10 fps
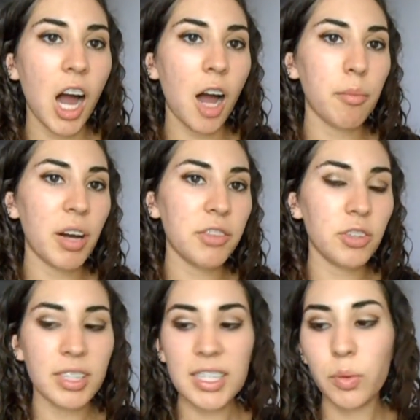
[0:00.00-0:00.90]
I've
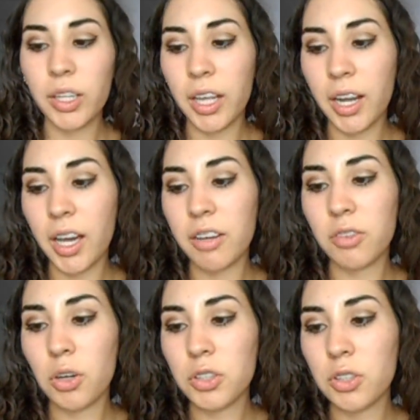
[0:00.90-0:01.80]
used this one, and I
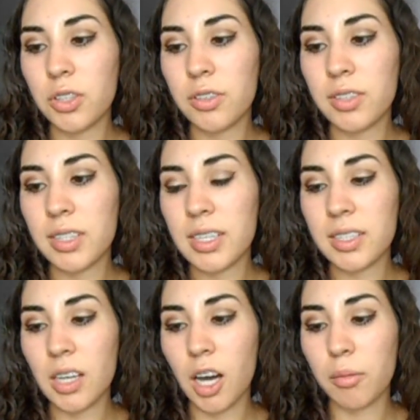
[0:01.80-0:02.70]
have also used
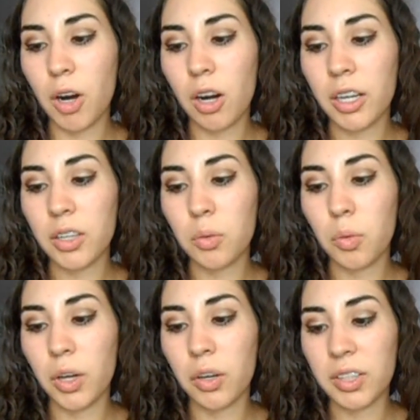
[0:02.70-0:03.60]
this Argan
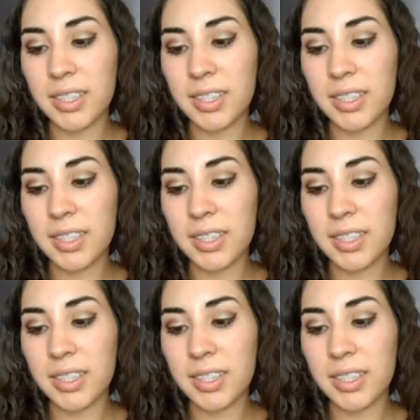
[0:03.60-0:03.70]
oil.